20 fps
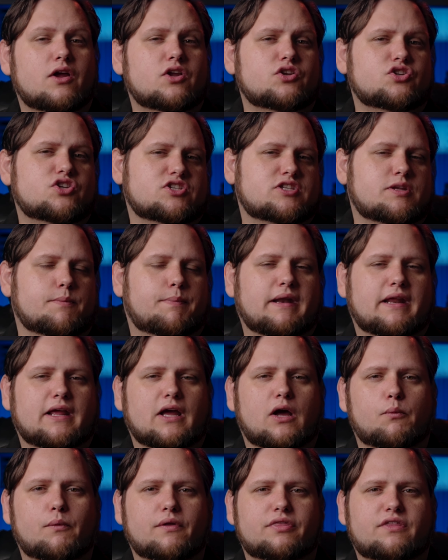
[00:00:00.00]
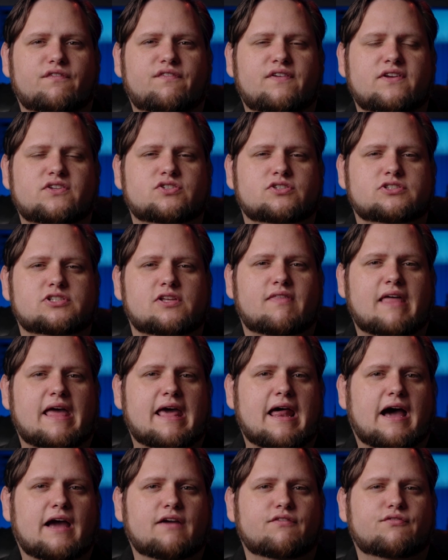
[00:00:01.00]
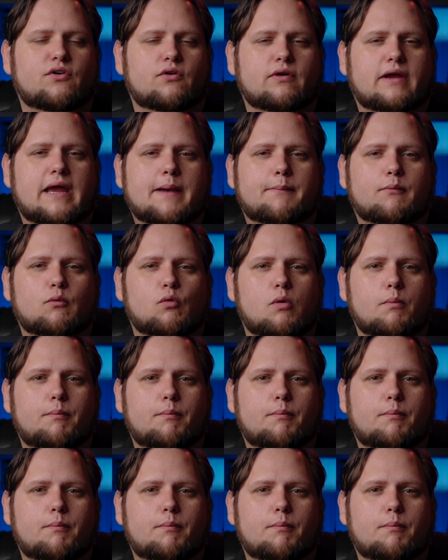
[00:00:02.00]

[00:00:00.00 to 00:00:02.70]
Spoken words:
just depending on what the features of that iPhone camera will